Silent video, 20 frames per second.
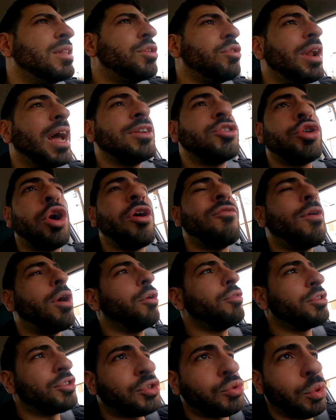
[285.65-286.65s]
Dude, I drove
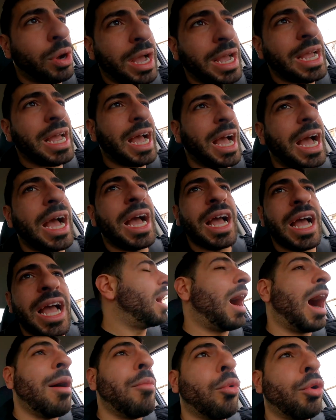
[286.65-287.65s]
all this way.
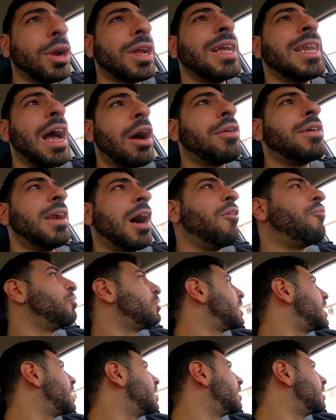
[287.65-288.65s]
I'm working out at
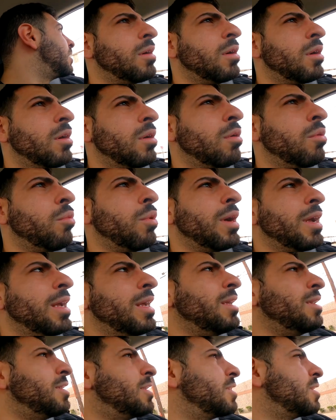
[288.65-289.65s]
Alphaland.
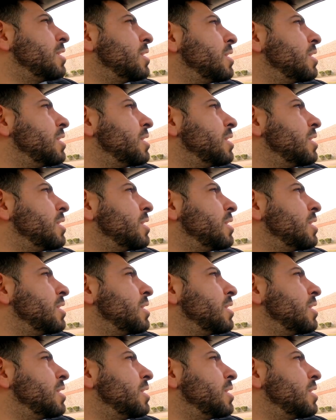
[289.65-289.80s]
Wait.